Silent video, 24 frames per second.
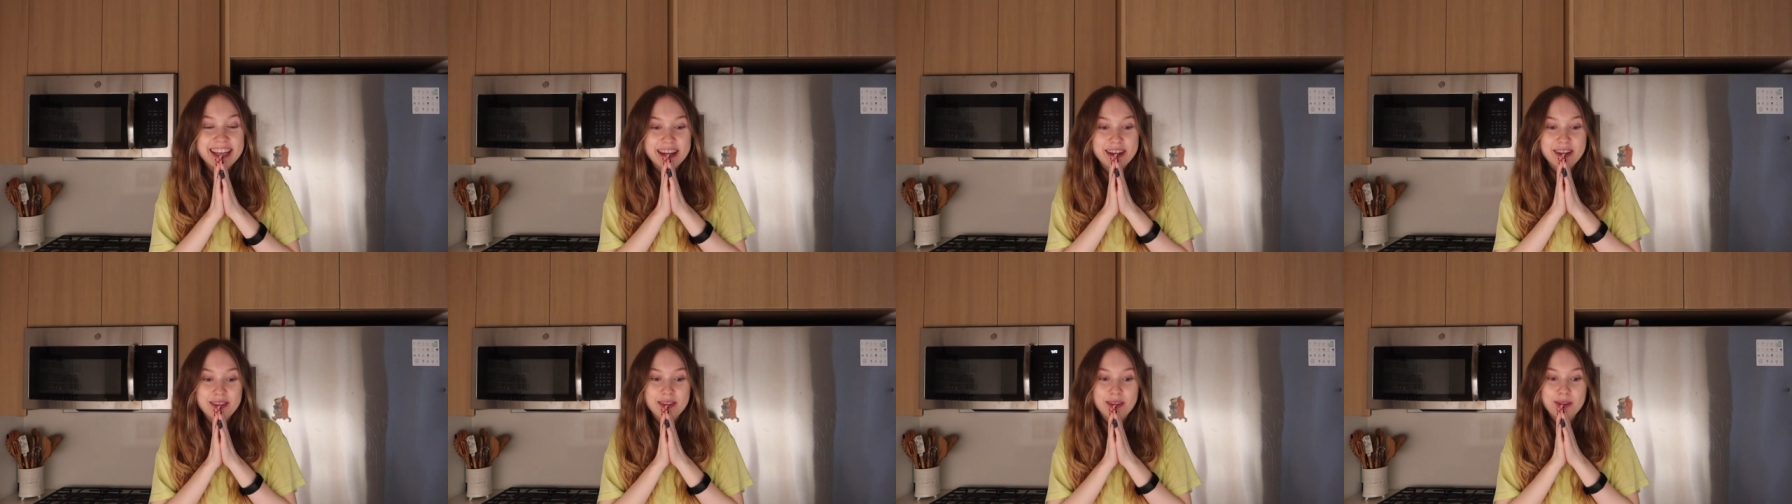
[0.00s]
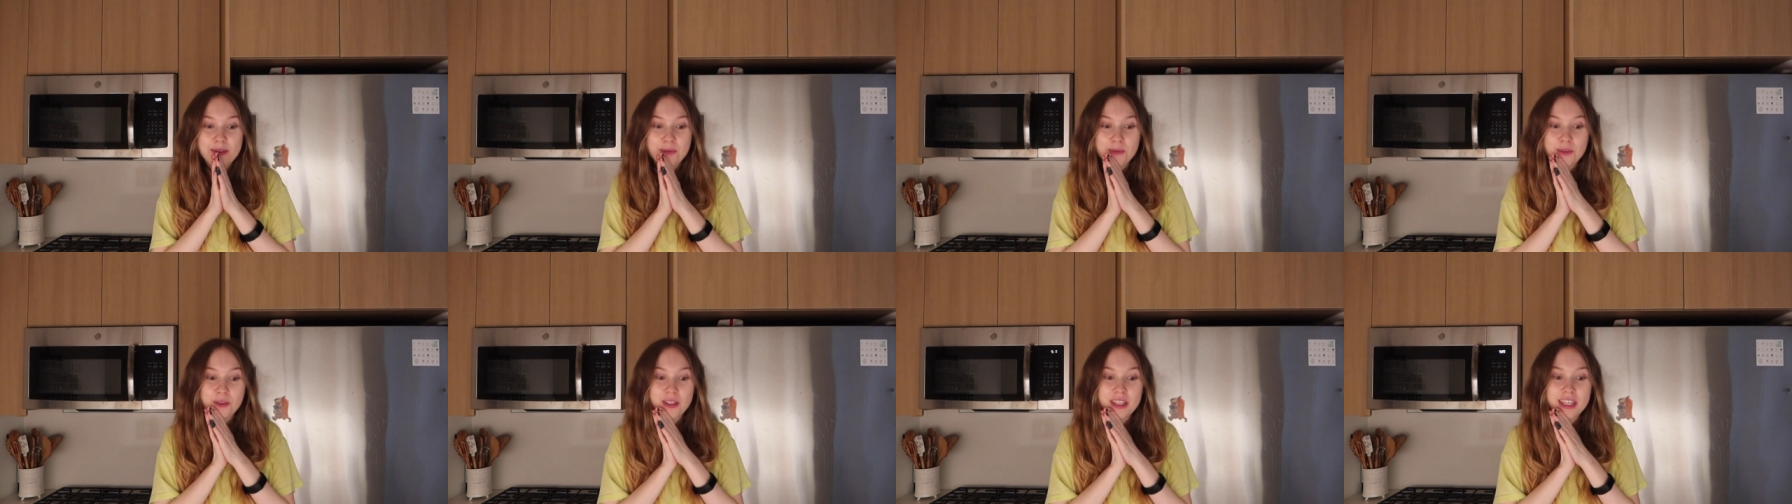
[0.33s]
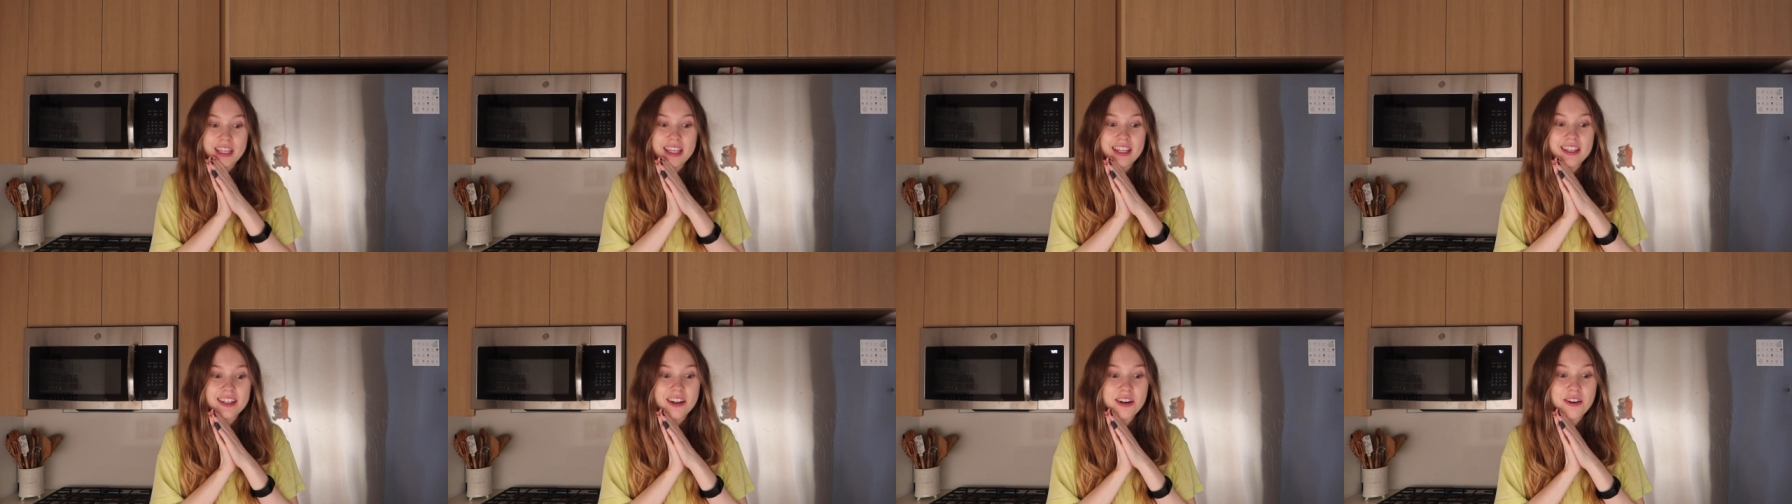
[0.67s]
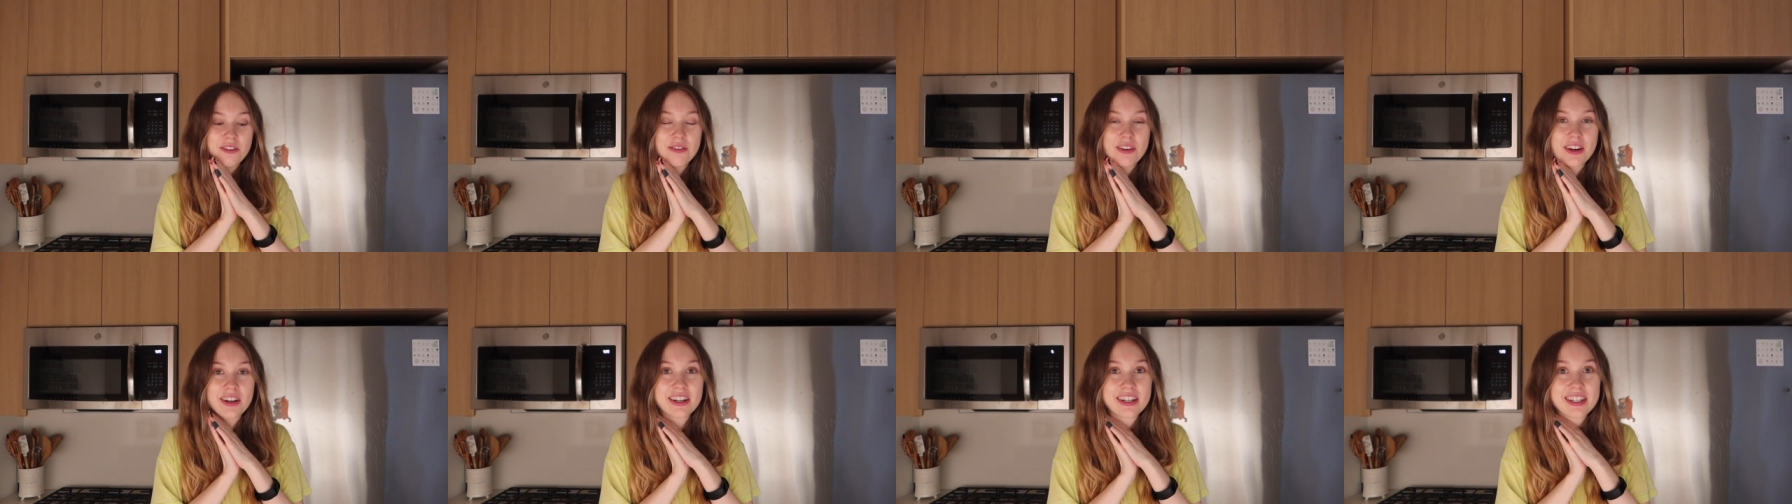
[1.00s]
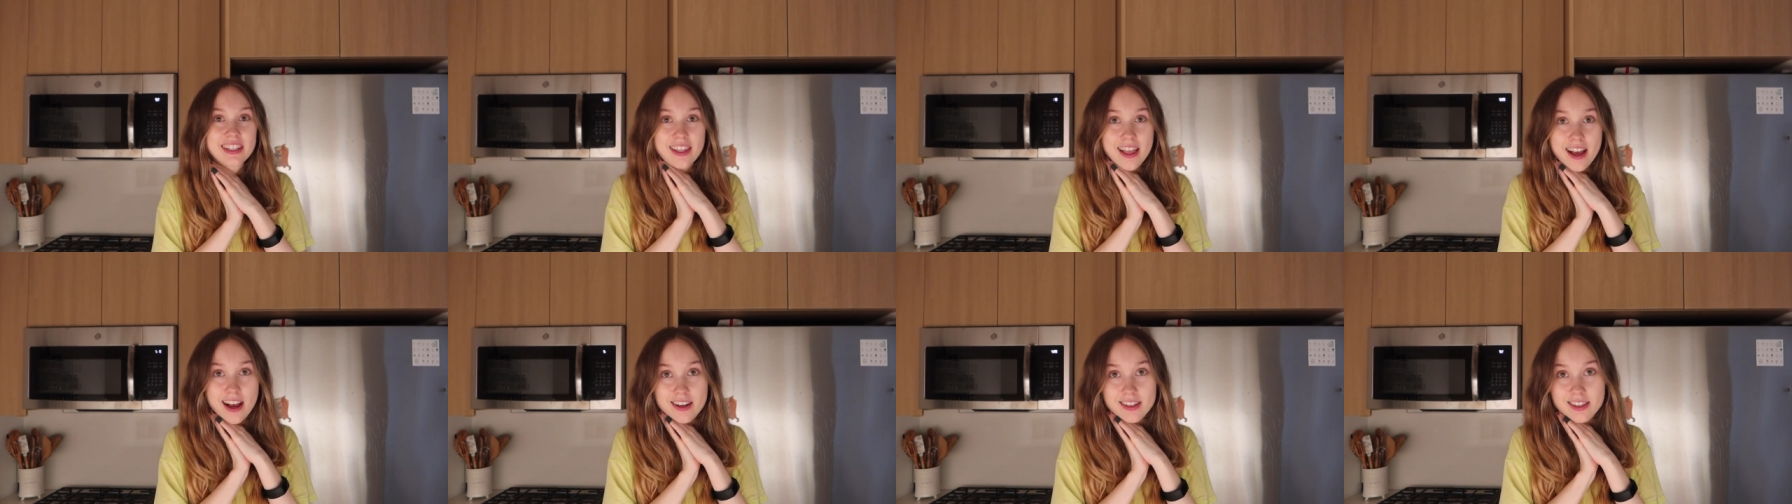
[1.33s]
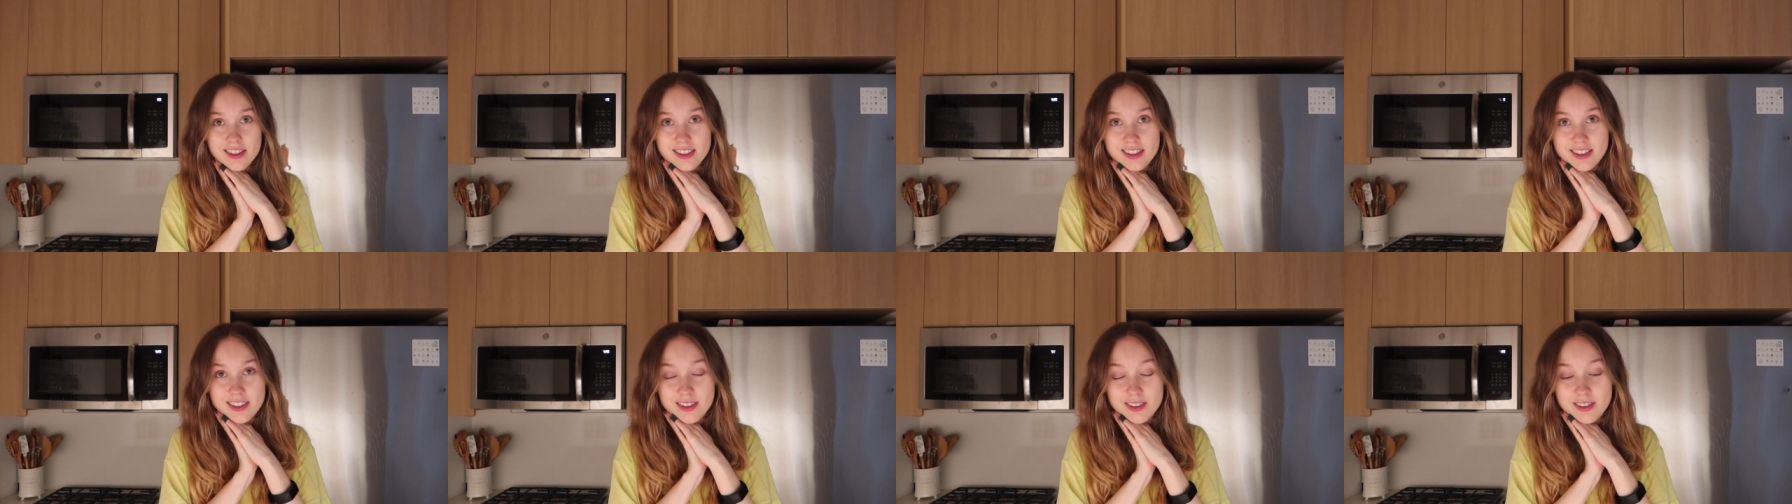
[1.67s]
and then we'll eat our very
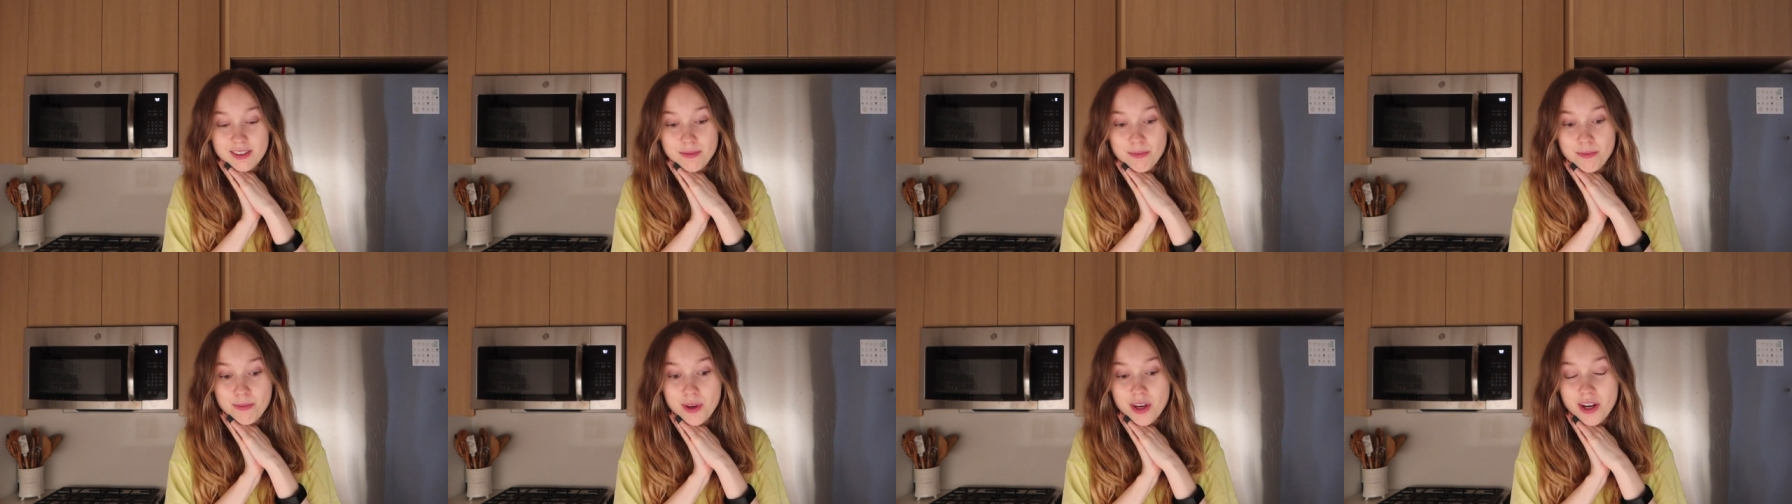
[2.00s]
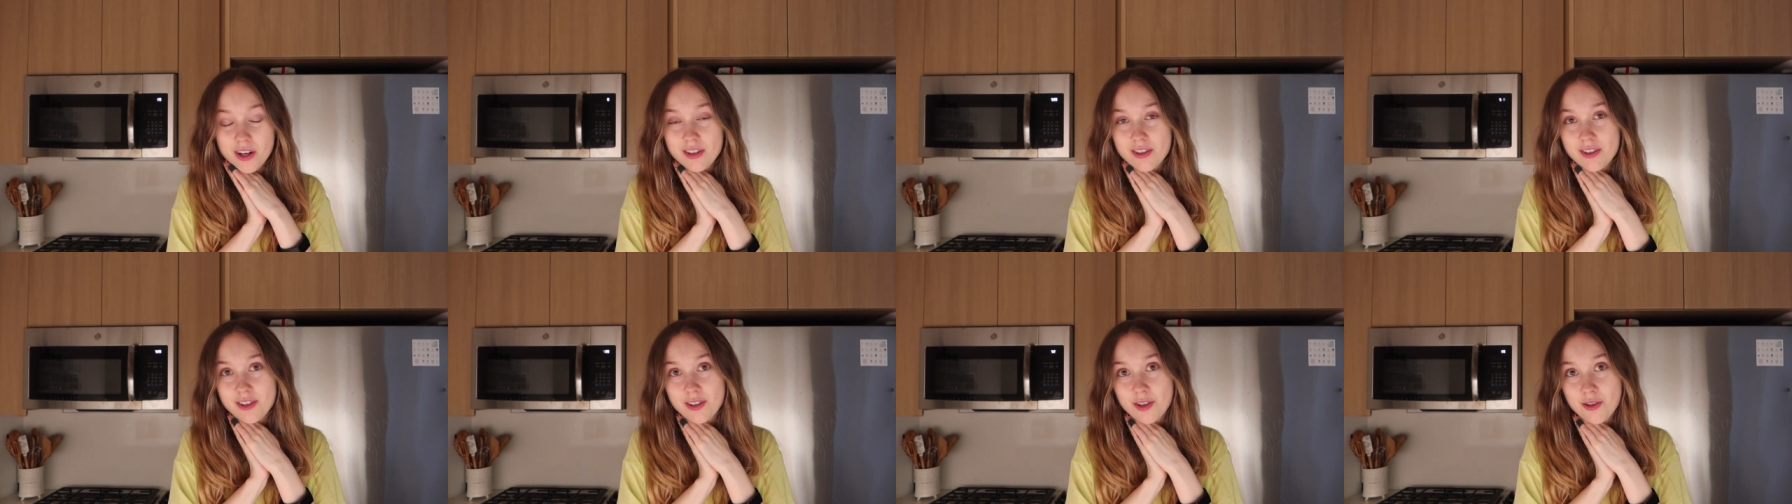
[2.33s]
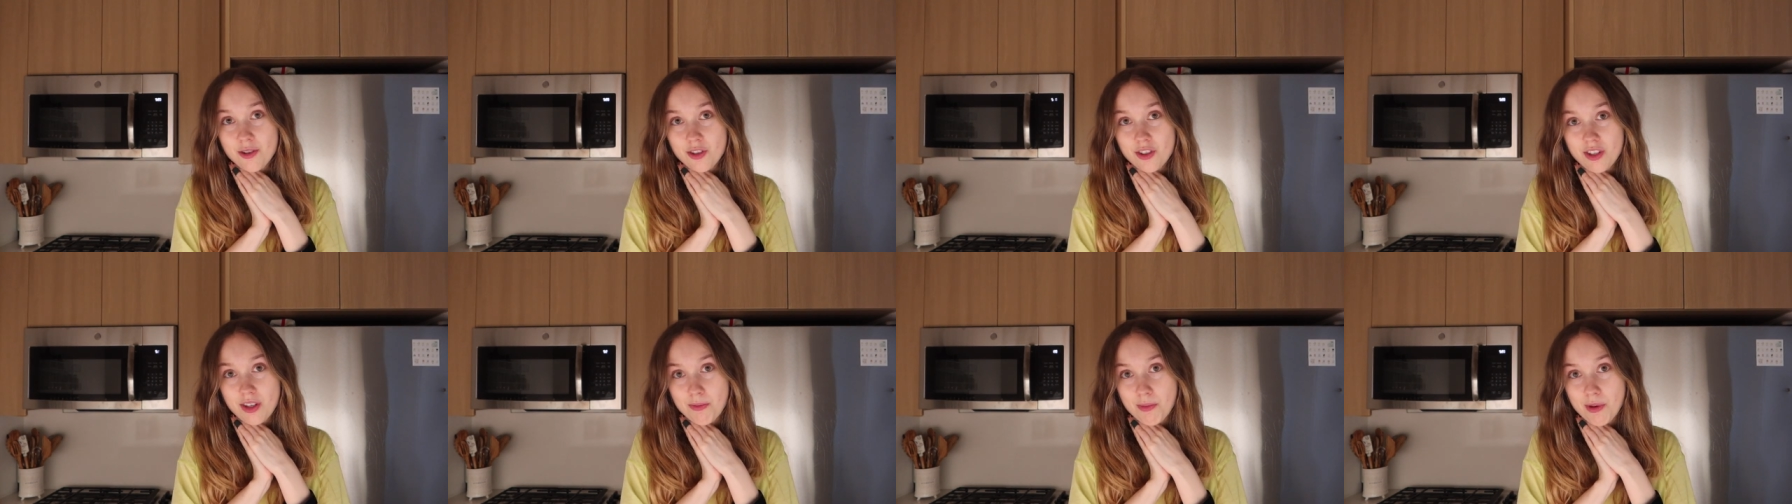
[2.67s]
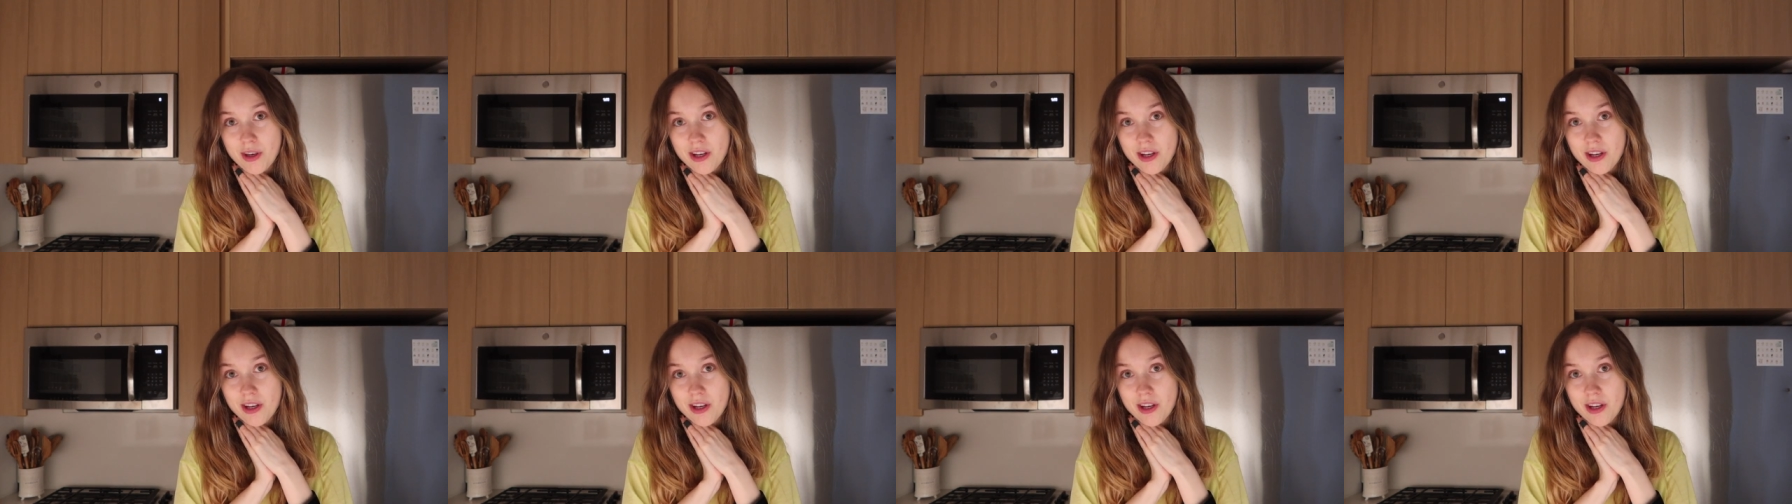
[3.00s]
last Beyond Sushi